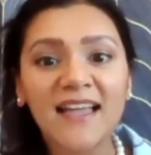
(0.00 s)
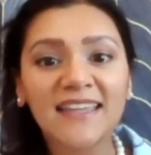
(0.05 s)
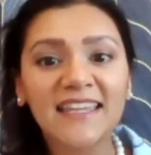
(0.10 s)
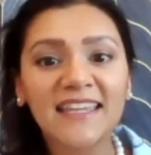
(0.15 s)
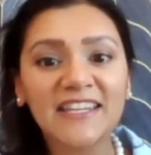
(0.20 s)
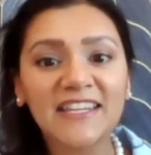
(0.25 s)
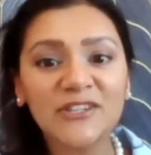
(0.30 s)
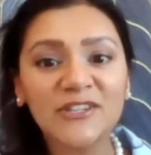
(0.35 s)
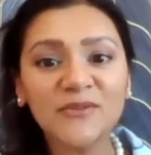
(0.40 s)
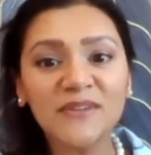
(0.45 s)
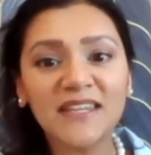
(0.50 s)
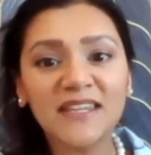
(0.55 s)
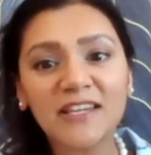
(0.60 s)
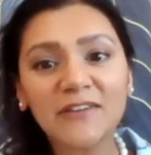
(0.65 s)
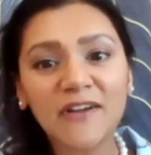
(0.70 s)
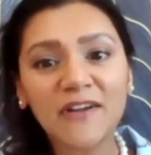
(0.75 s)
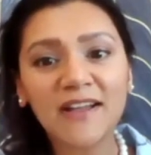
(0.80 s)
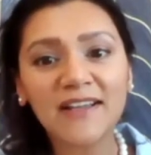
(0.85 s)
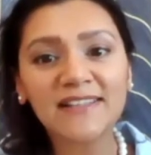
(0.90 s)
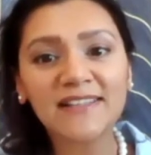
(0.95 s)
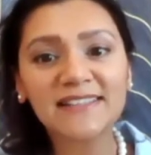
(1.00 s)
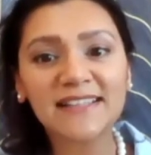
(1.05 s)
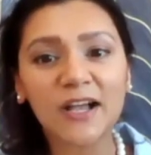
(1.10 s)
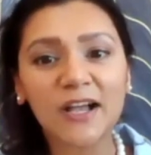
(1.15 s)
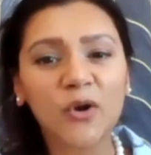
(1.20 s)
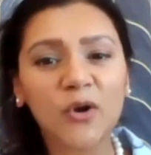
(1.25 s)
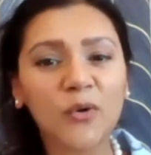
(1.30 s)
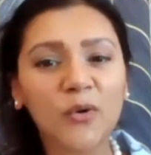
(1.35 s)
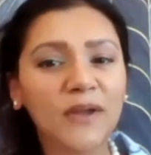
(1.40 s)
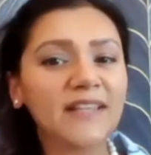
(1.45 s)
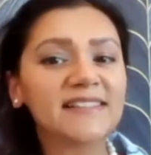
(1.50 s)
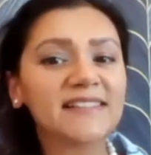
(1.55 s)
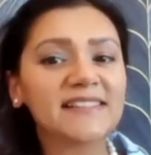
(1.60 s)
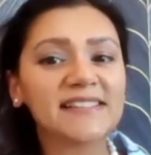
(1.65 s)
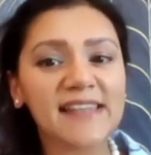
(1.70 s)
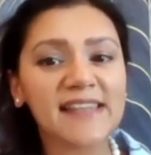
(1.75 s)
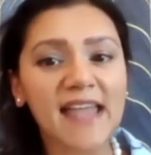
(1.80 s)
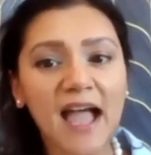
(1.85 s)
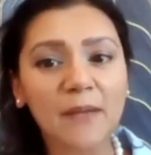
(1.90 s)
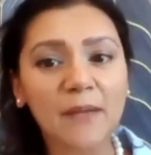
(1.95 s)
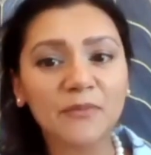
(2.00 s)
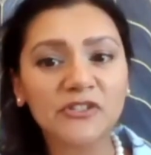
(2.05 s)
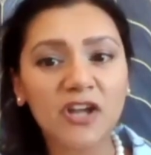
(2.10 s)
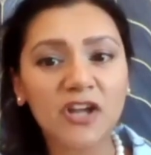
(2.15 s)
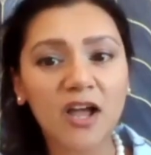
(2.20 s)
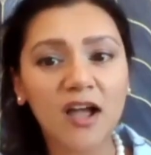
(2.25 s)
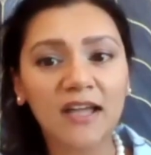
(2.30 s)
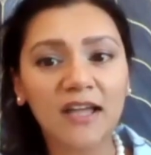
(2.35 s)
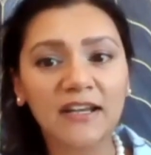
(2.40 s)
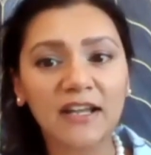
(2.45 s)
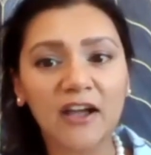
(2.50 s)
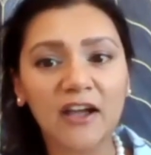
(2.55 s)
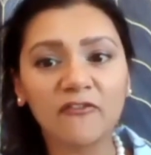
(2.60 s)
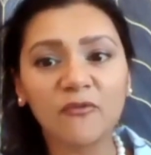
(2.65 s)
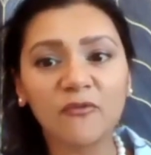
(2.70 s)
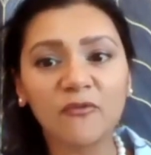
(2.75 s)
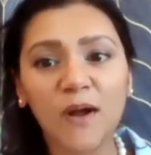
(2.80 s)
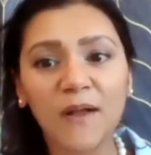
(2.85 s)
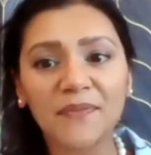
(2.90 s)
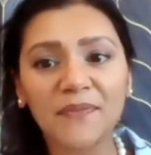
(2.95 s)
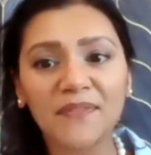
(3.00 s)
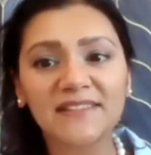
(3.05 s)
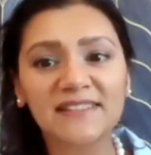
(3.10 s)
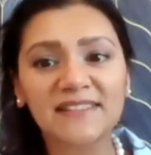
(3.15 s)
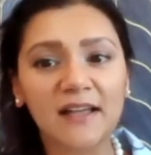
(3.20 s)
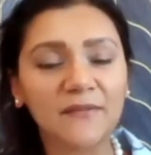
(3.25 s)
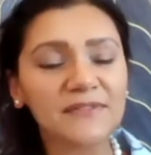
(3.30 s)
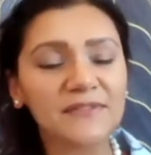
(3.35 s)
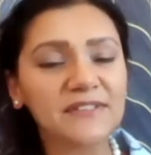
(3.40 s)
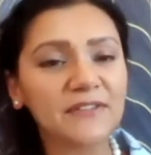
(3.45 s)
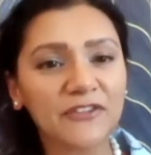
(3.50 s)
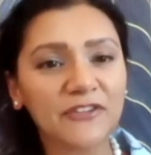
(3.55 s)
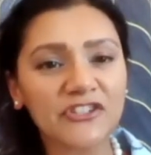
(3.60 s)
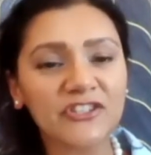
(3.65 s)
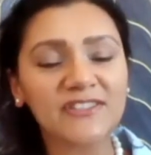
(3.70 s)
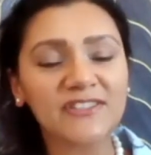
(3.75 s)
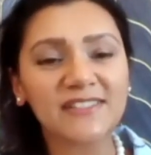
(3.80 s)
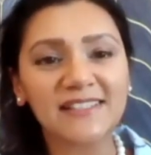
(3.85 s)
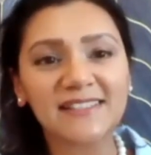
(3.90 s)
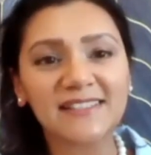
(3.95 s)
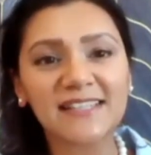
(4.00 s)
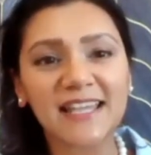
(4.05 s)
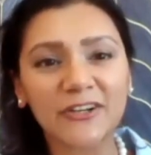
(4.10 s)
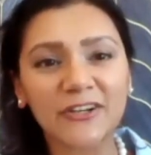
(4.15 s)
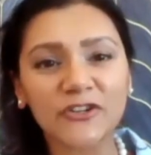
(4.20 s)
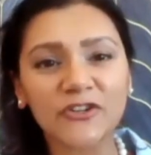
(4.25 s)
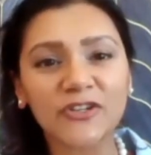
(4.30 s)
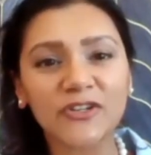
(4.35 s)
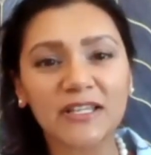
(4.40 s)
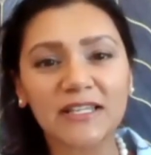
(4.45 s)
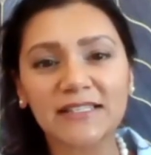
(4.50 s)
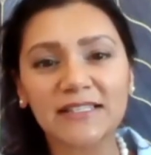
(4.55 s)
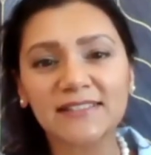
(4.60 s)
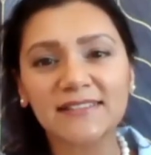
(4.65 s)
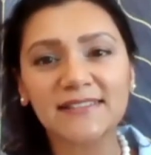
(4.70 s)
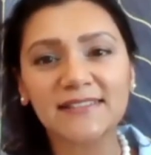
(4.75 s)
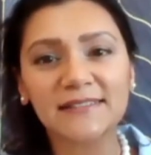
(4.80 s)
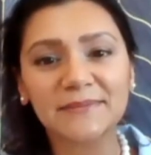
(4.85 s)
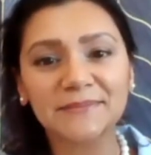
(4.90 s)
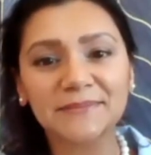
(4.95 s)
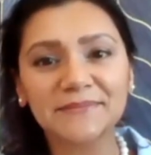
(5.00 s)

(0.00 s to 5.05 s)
Can you give us a quick snapshot of what the self-sufficiency standard is?